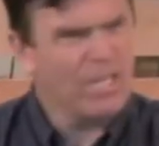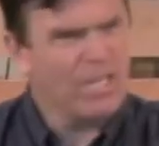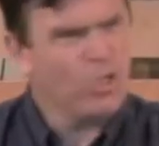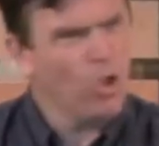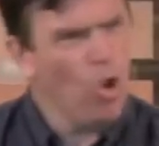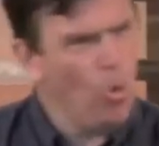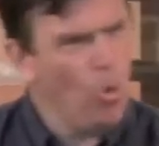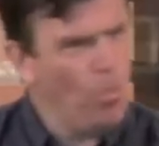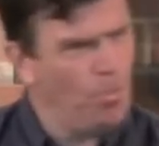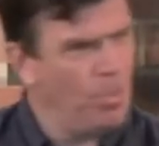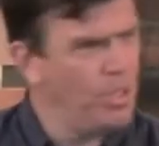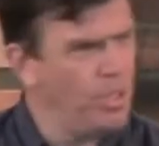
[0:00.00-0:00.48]

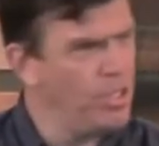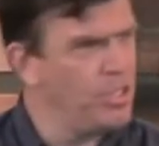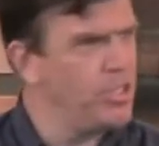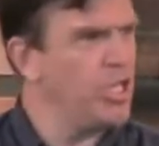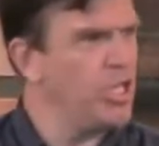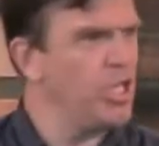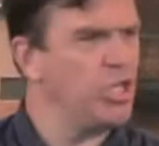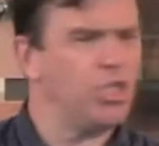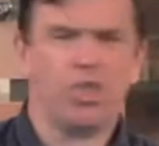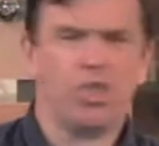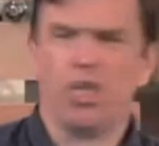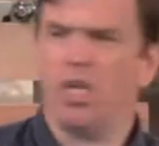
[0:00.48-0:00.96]
your
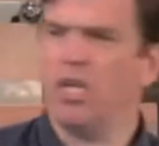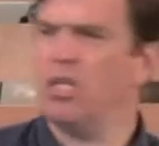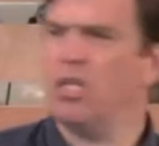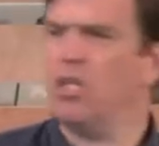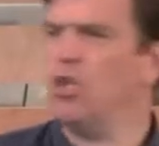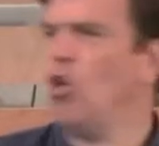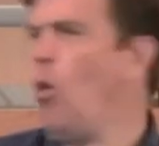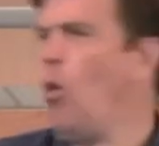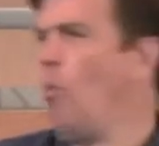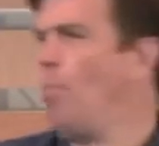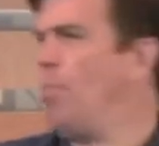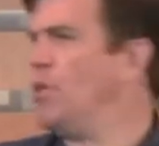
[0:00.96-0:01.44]
position,
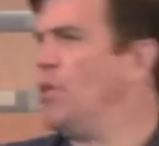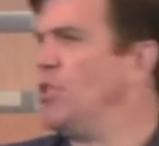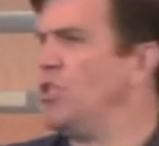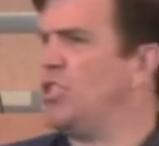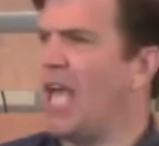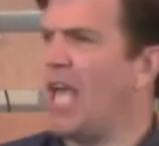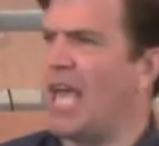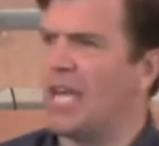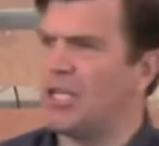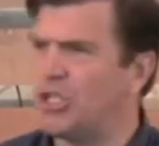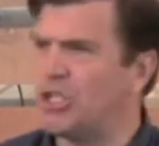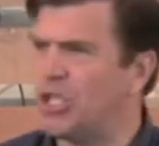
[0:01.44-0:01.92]
your
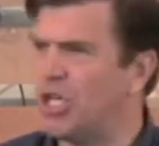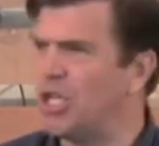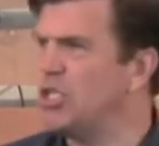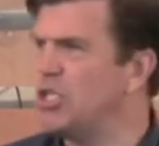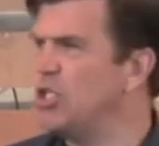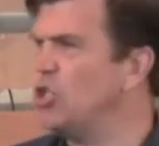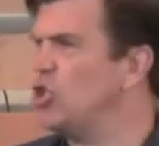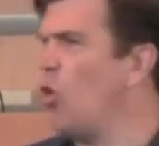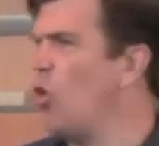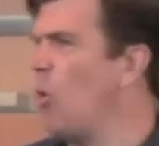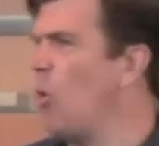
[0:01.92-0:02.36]
possessions, your